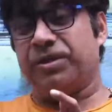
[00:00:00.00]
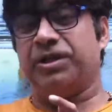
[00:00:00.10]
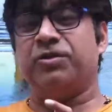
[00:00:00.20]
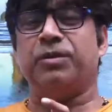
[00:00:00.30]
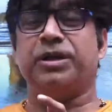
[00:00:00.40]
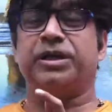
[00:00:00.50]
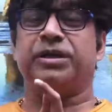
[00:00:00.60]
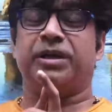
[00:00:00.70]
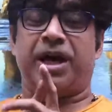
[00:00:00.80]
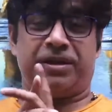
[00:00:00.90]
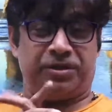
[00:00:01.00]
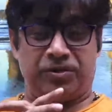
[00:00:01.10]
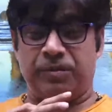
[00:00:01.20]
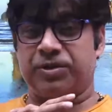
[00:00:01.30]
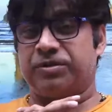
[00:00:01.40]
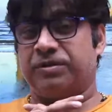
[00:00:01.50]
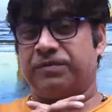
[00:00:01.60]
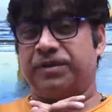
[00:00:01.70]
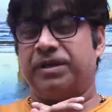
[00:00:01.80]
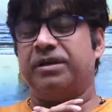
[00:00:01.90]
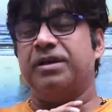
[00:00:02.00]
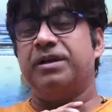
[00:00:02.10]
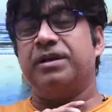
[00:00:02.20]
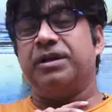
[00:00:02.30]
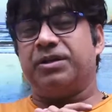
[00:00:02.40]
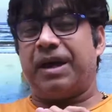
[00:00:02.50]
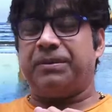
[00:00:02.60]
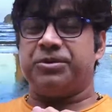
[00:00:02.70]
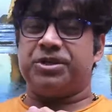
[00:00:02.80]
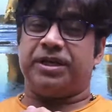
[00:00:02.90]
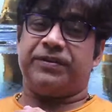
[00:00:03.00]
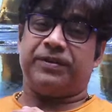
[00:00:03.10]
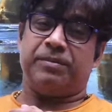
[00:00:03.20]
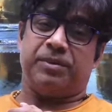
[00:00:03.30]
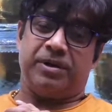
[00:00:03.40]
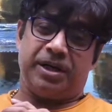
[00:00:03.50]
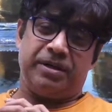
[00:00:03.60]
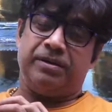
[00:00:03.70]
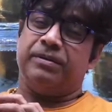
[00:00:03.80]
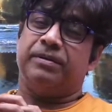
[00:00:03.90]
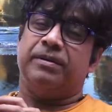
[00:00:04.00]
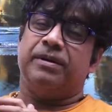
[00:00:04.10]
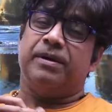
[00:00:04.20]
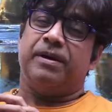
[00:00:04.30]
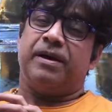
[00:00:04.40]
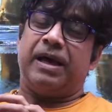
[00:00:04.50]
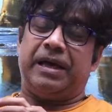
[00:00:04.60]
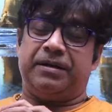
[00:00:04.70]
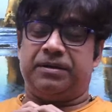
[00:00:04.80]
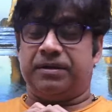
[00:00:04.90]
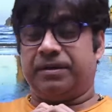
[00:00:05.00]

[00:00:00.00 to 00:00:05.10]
human and economic geography, you have to take some burden, and